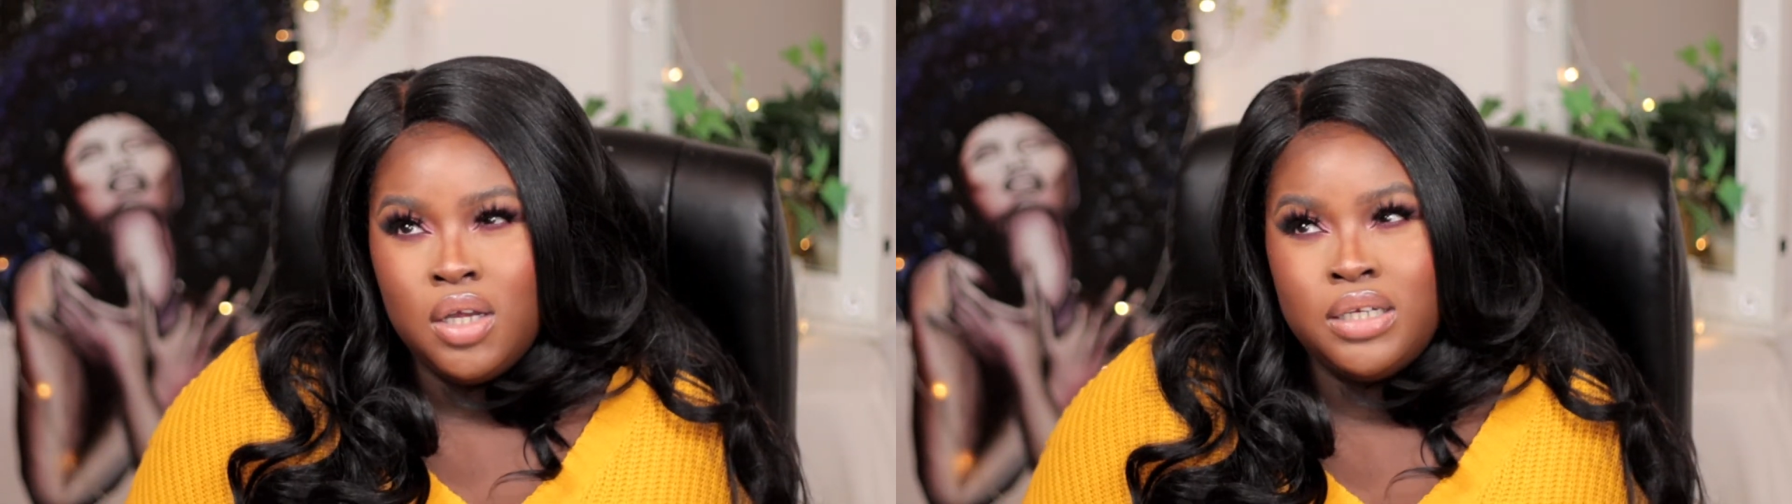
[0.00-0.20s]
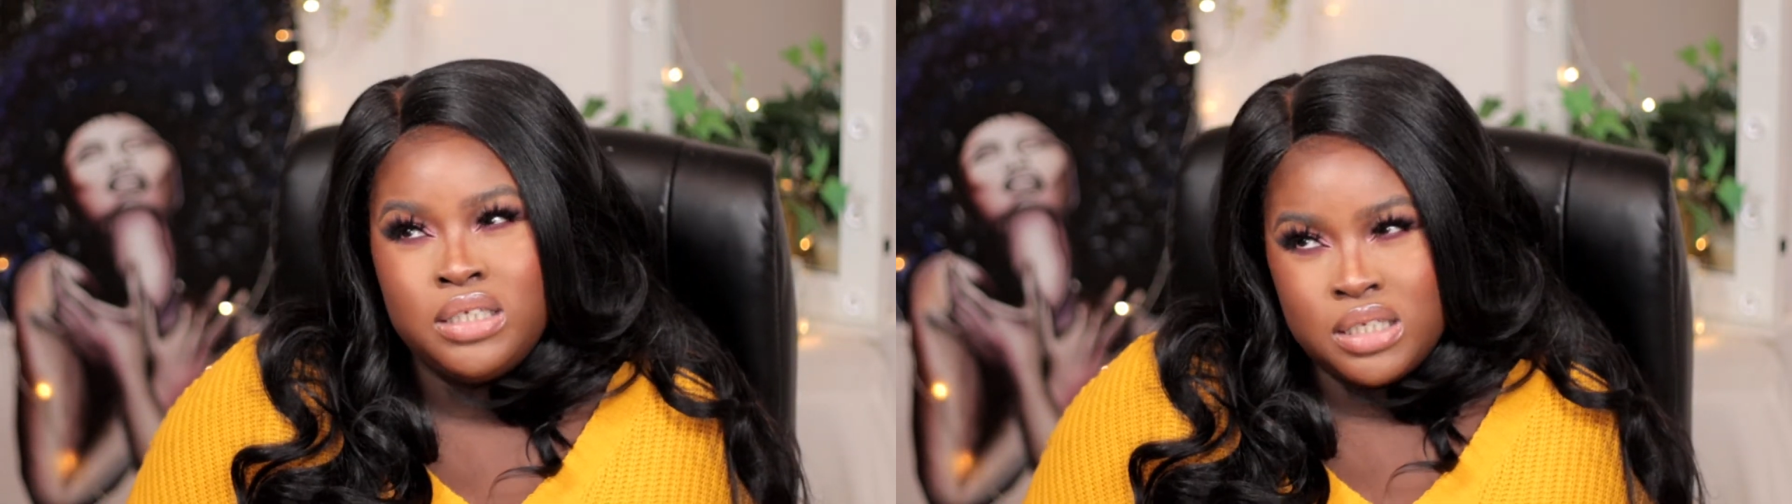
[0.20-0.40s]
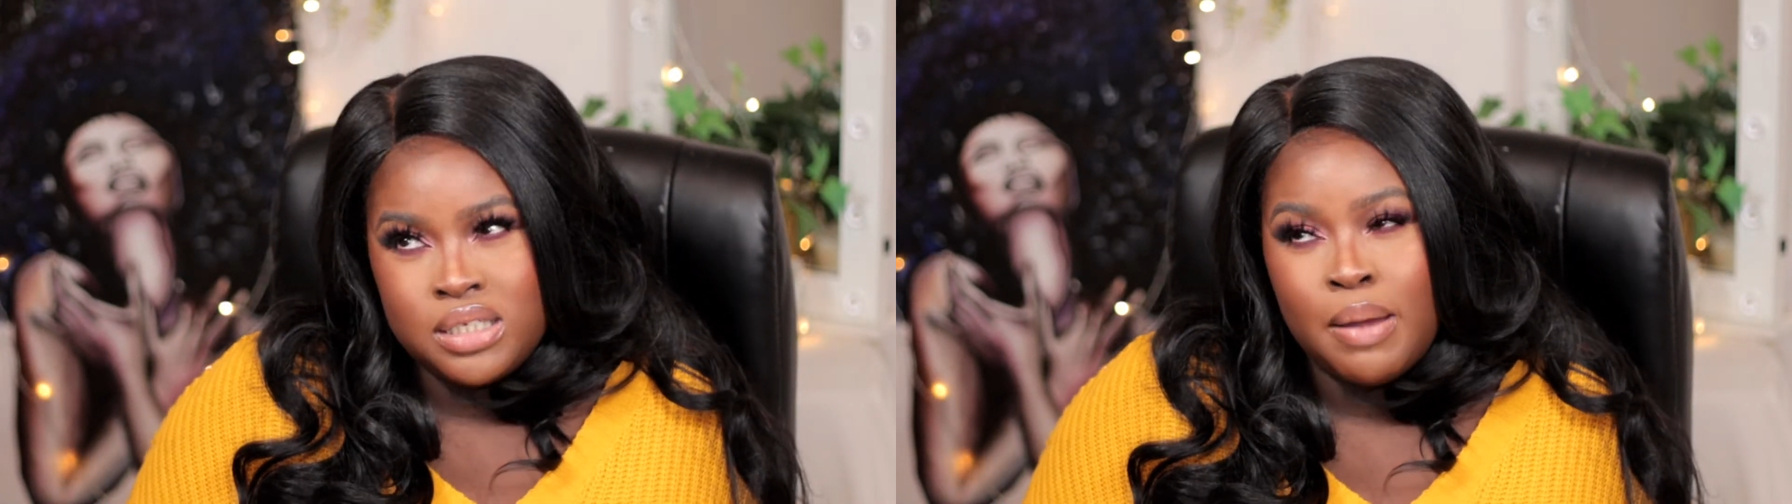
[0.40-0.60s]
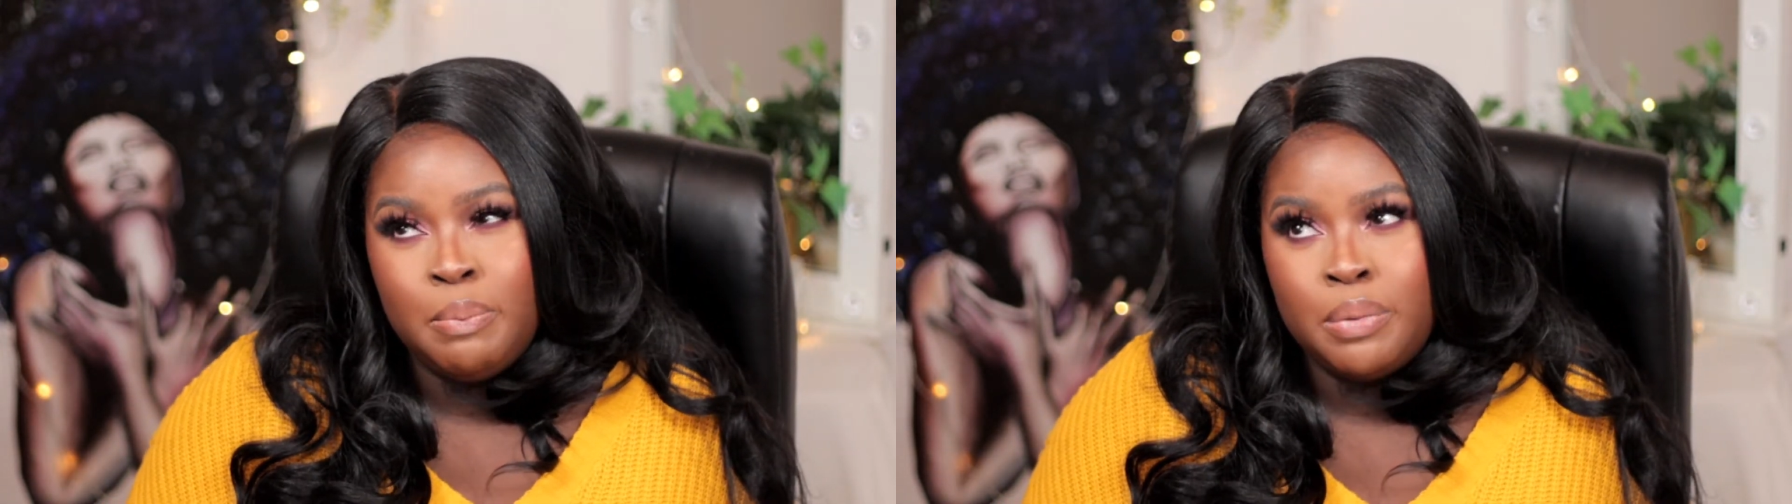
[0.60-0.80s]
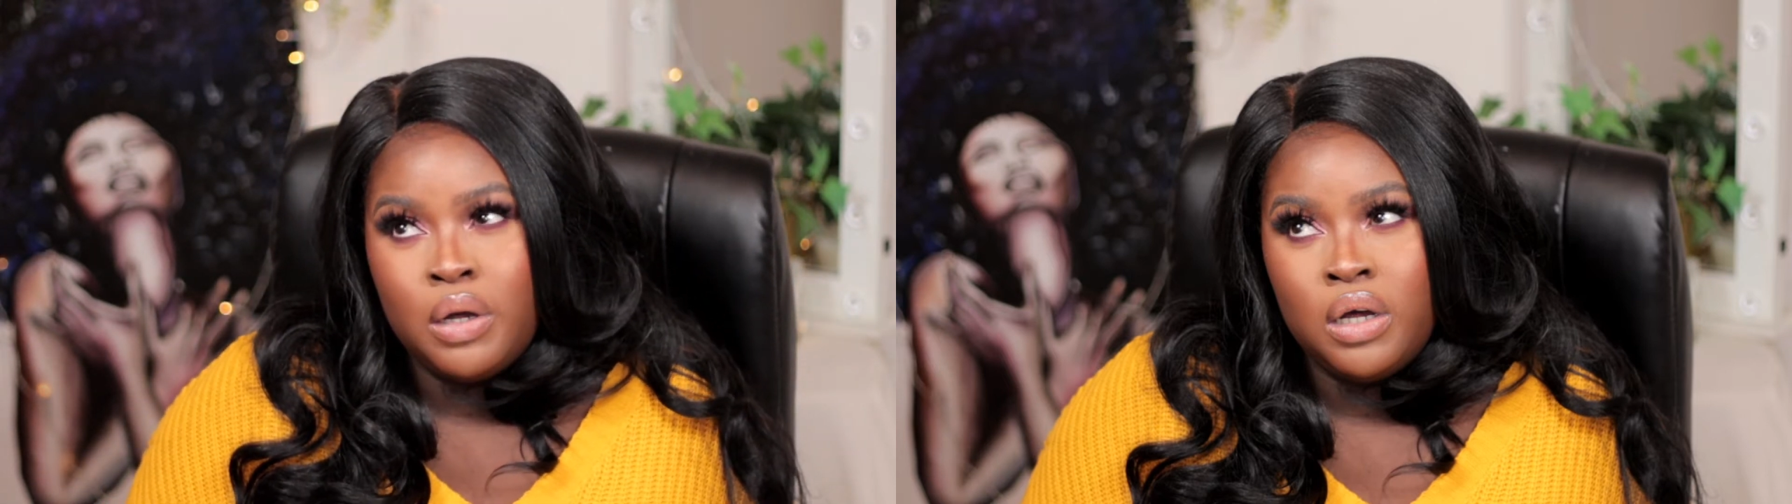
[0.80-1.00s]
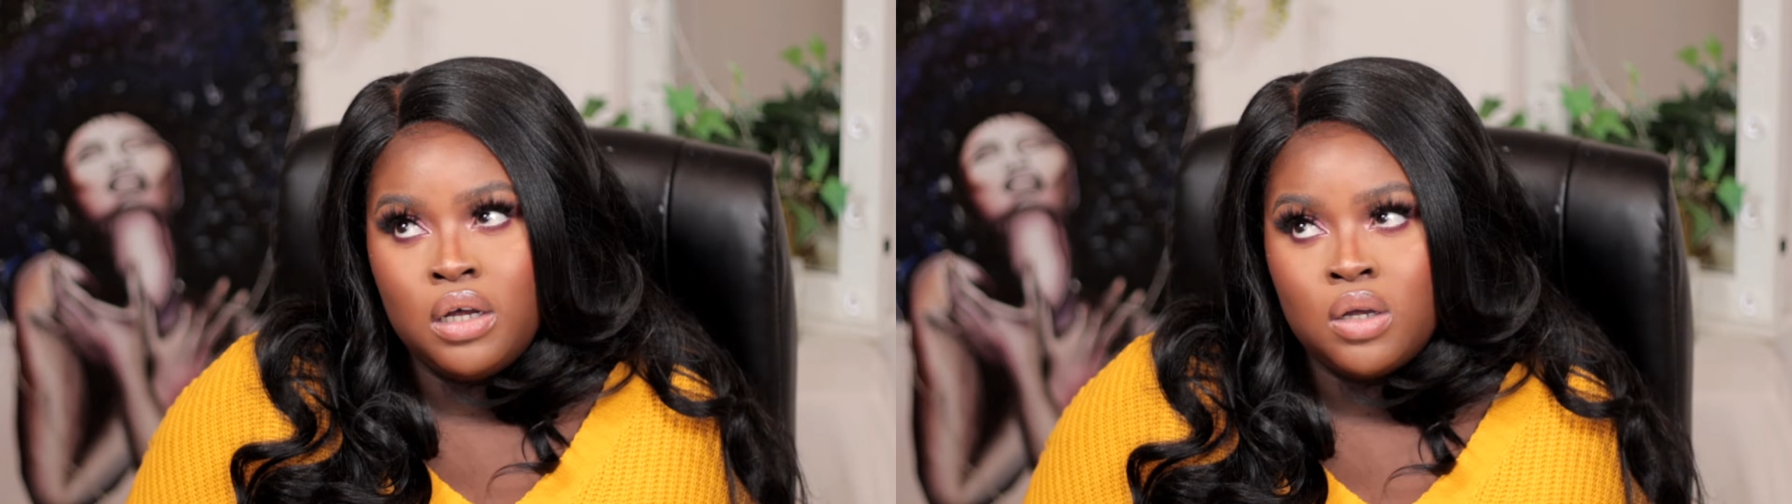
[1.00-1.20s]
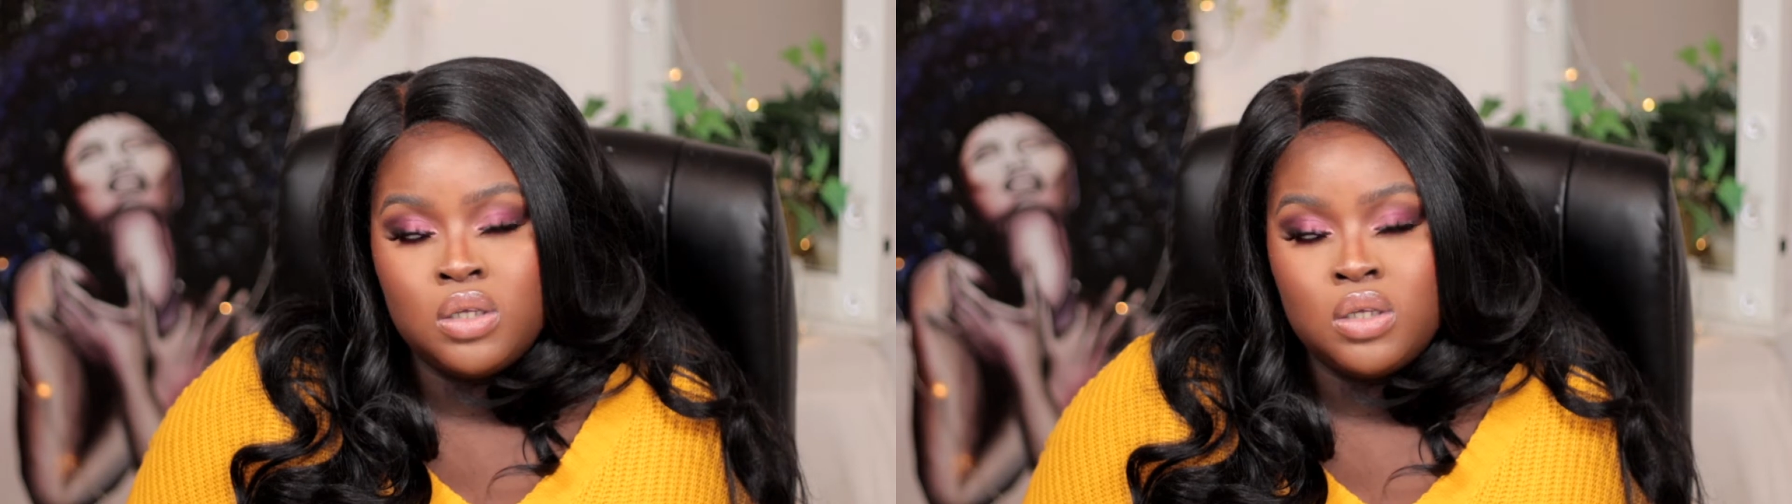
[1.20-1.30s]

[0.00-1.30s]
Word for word: in December